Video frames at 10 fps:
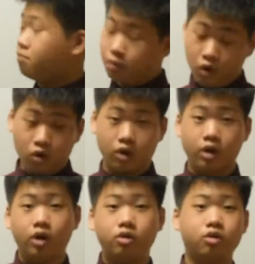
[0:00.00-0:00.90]

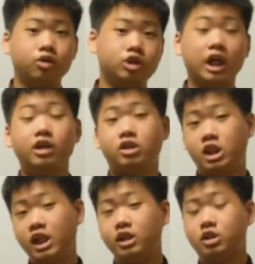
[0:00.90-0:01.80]
or you could try to
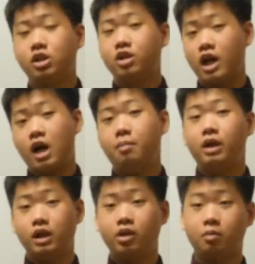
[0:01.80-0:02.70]
change the m
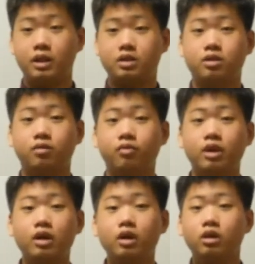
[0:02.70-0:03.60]
a little bit.
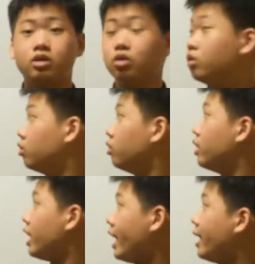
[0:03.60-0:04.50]
So
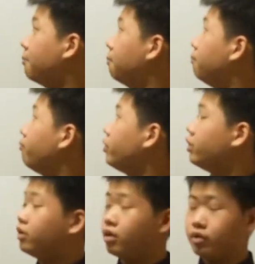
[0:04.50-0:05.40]
m,
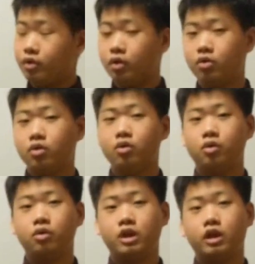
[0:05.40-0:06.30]

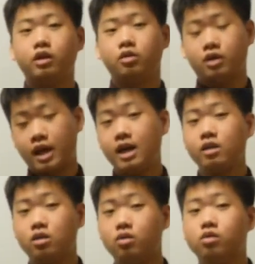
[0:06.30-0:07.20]
although here you
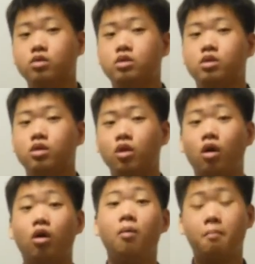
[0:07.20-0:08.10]
can use
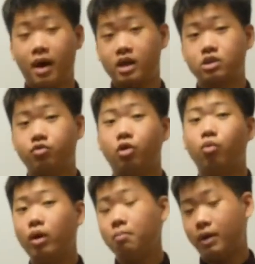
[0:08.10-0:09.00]
your mass for
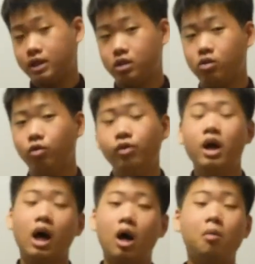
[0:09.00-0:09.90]
one particle,
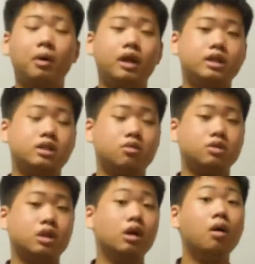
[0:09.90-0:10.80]
how about let's
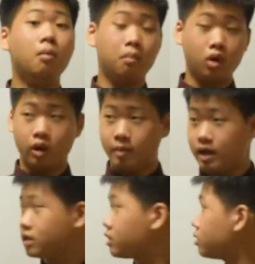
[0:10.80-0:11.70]
use the molar
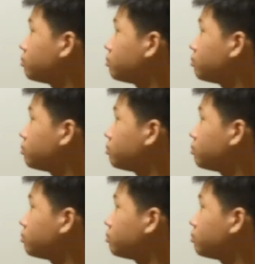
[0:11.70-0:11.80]
mass?